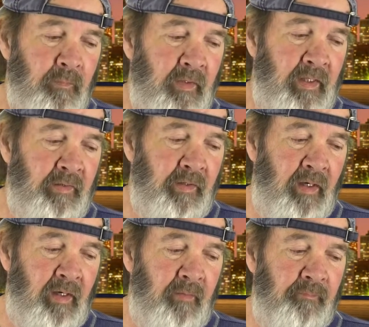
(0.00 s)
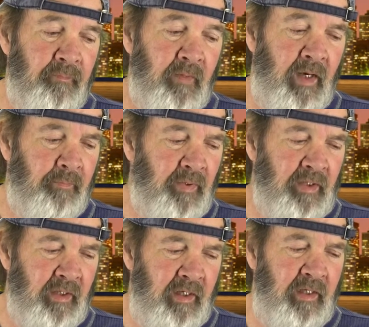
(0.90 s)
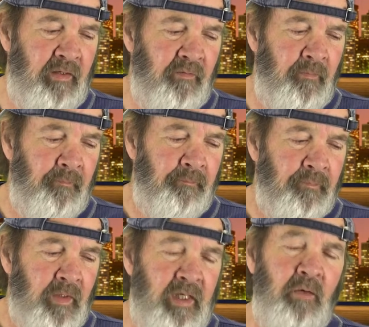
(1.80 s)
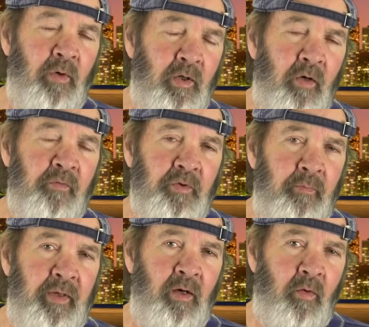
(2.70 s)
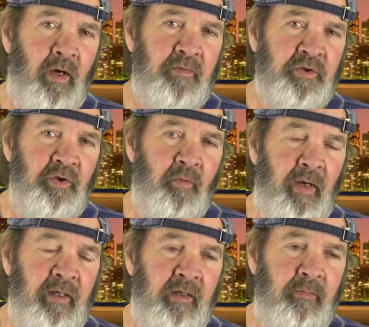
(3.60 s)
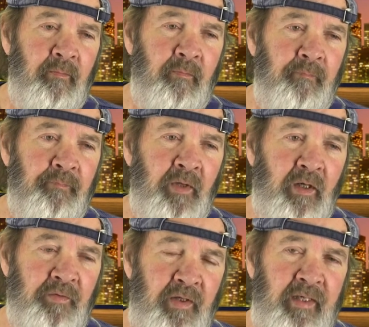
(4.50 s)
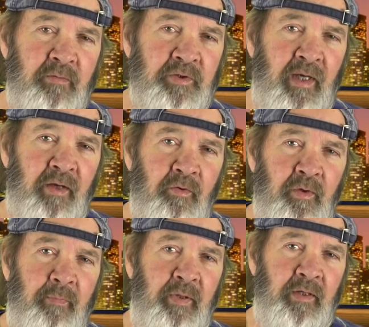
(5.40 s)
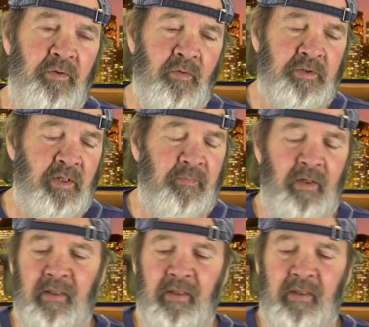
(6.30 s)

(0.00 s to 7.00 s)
And I believe he went over to BOF steelmaking. And I think he was down there in the pit doing something.